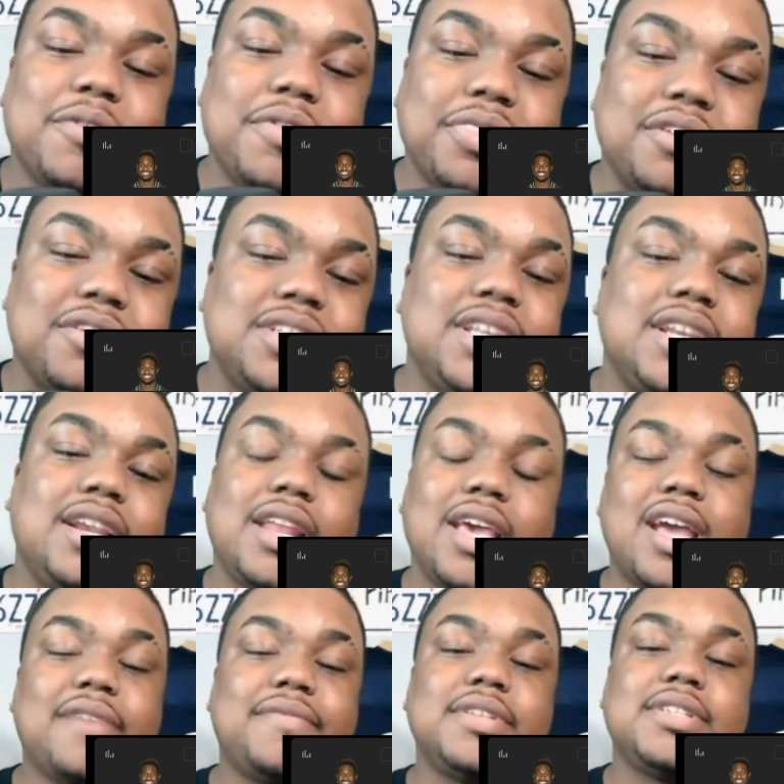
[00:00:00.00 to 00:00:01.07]
for
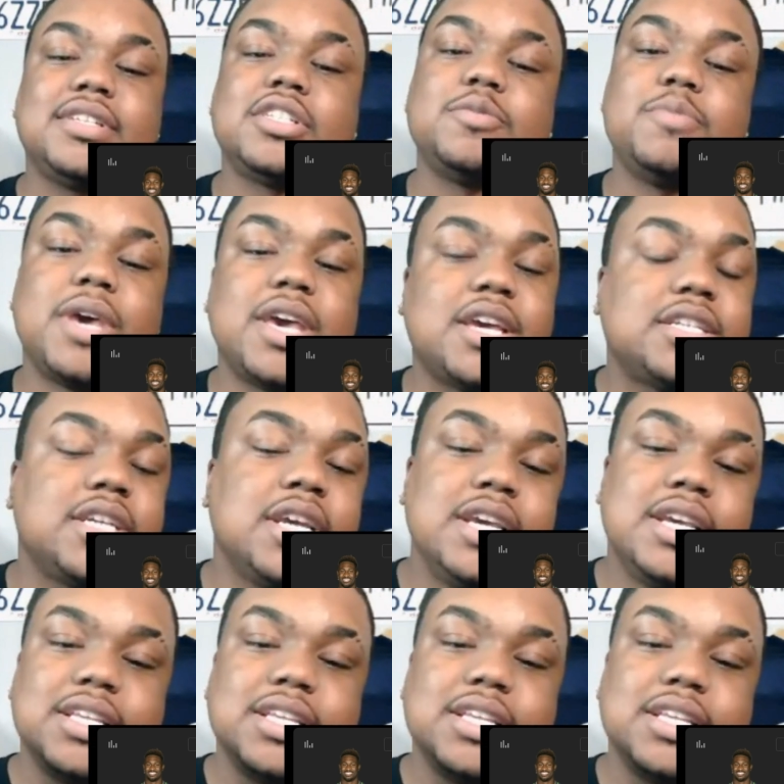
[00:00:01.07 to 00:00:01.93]
13.5 is a smash.